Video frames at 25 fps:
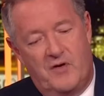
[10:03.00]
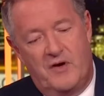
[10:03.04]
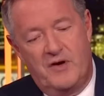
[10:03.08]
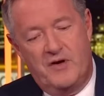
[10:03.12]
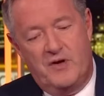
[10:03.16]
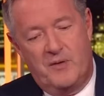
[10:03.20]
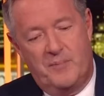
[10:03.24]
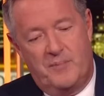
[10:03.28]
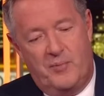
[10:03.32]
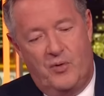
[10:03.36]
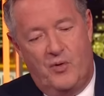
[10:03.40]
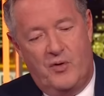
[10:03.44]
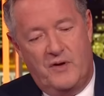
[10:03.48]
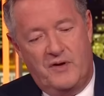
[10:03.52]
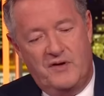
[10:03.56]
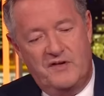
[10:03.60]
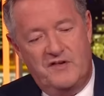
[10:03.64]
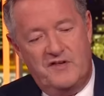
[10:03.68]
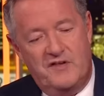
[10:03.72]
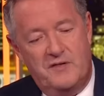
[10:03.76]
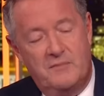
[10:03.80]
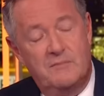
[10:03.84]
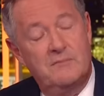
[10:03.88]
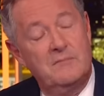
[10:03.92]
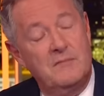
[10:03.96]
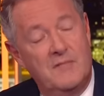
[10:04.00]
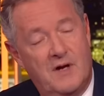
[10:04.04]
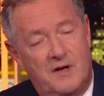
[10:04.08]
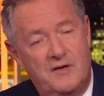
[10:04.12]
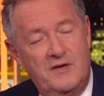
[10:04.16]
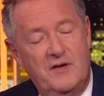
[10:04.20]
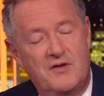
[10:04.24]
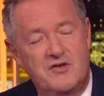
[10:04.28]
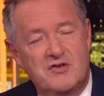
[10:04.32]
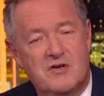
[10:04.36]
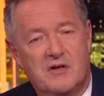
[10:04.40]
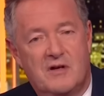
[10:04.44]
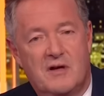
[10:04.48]
very good points.
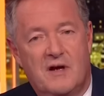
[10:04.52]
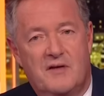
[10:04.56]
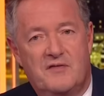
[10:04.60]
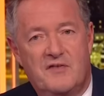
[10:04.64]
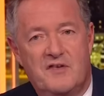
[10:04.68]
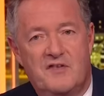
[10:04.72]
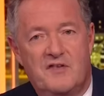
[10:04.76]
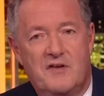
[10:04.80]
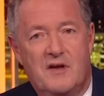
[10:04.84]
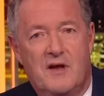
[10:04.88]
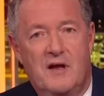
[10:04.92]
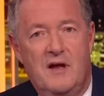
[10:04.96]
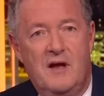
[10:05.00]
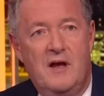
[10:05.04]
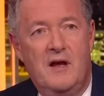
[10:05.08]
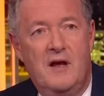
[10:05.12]
Unusually, I have to say,